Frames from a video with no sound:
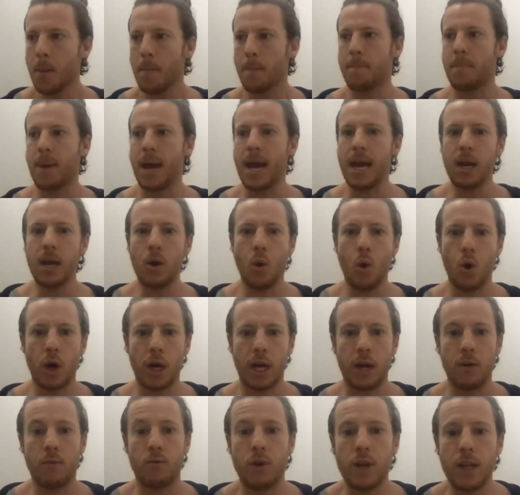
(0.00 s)
Bancor
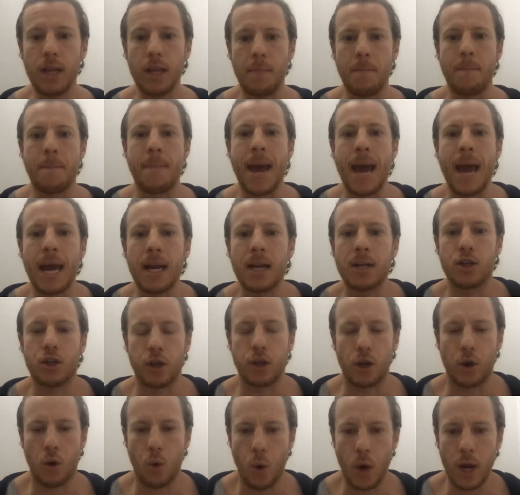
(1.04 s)
can really manage
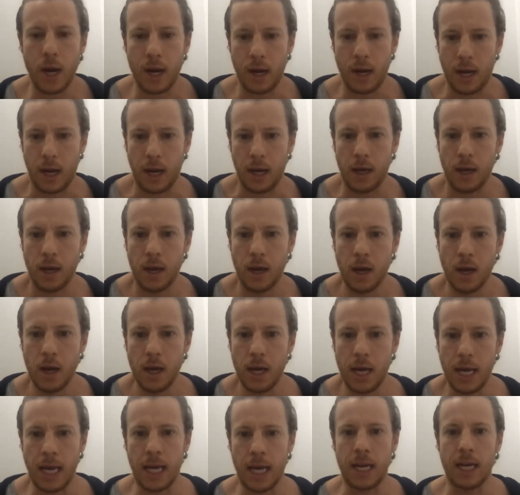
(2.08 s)
liquidity
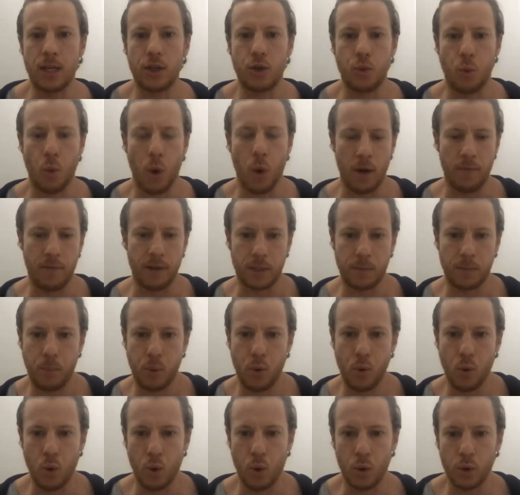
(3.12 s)
in each one of its
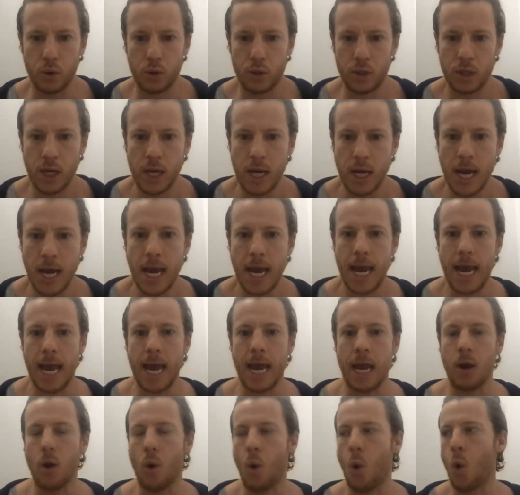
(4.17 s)
pools
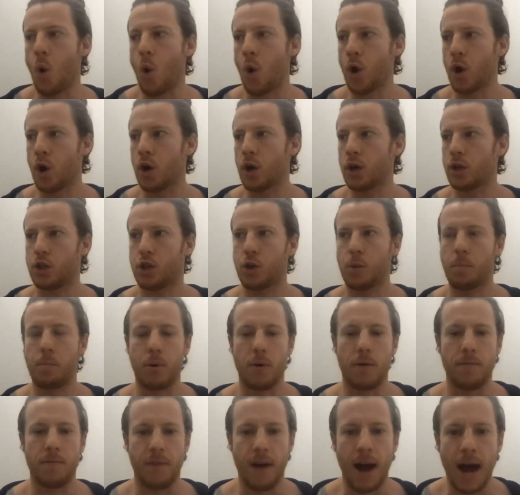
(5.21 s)
in order to
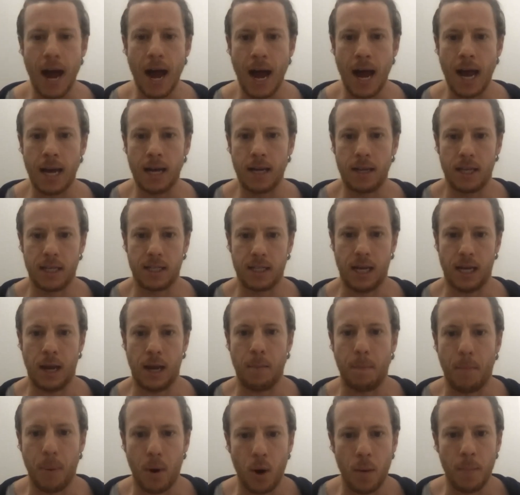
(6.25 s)
provide this
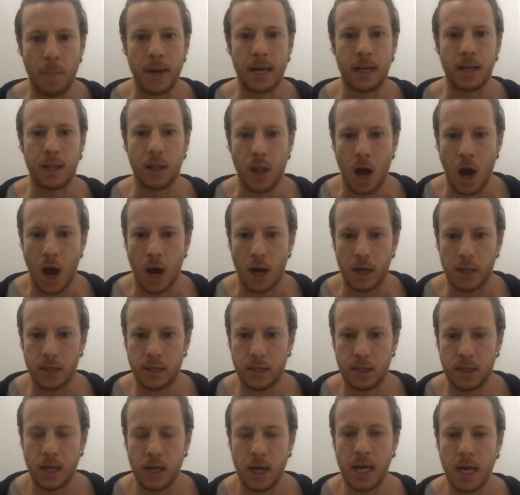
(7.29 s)
impermanent
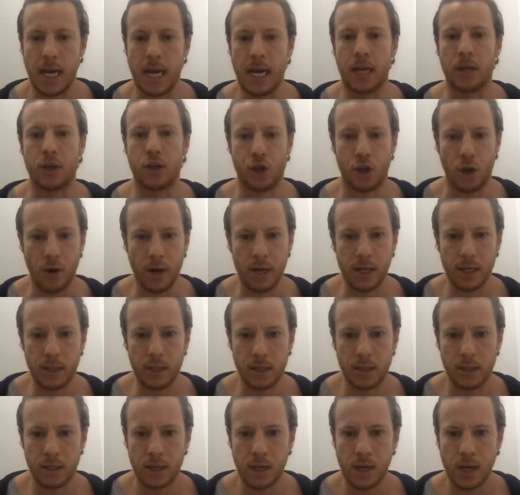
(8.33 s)
loss
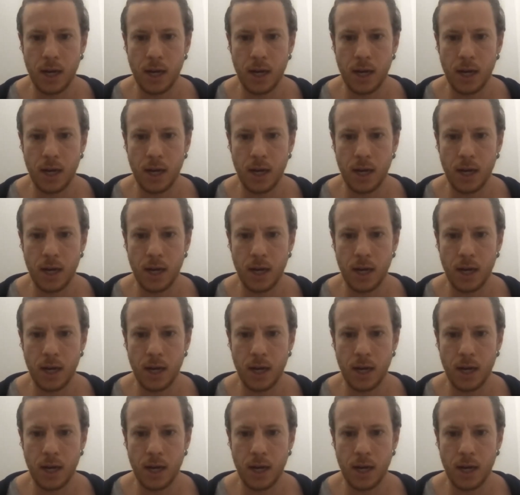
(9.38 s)
insurance